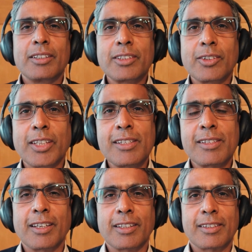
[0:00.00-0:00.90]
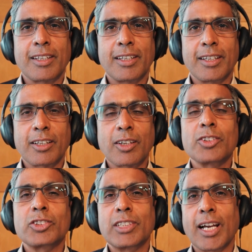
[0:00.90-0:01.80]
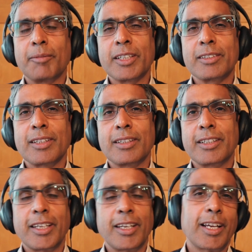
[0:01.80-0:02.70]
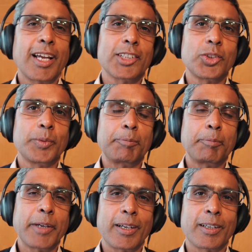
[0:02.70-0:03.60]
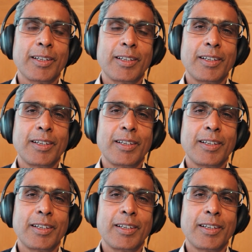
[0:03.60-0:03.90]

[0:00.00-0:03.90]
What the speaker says: So these things, they cause damage and the DNA has to be repaired.